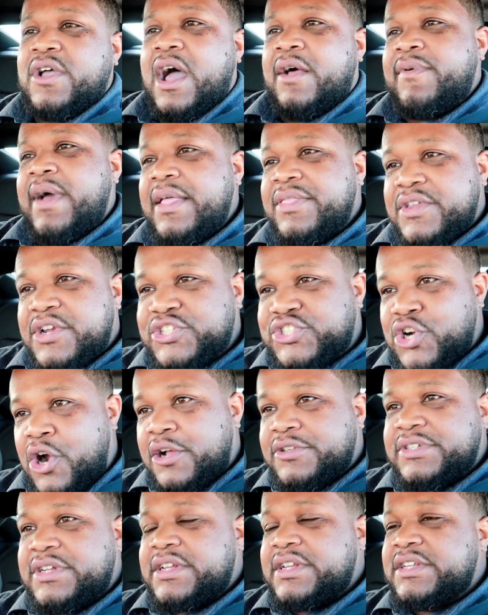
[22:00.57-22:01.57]
So I'd rather the
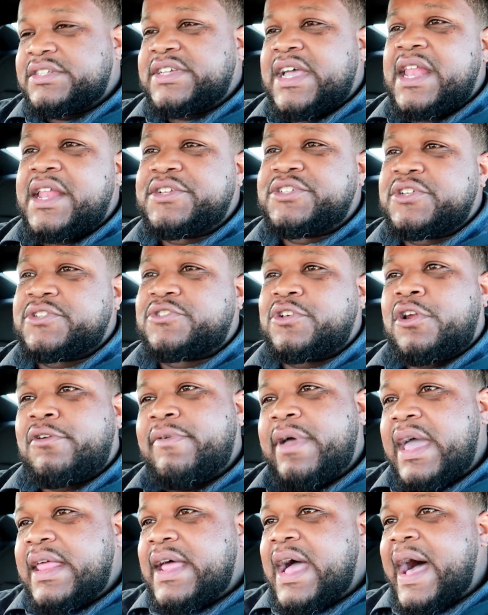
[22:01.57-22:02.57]
Charger than the Challenger. So the
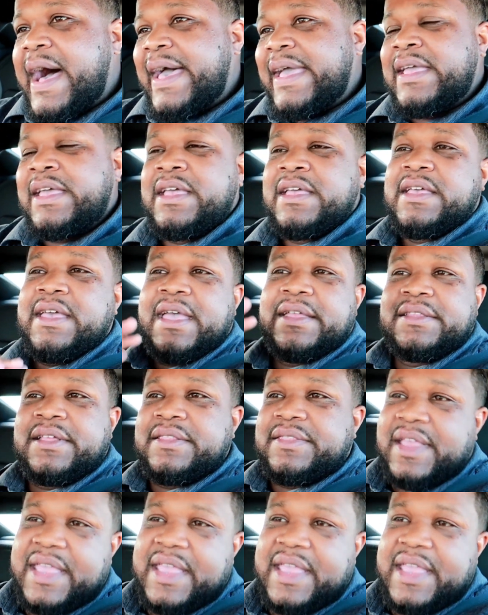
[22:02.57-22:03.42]
red eye and the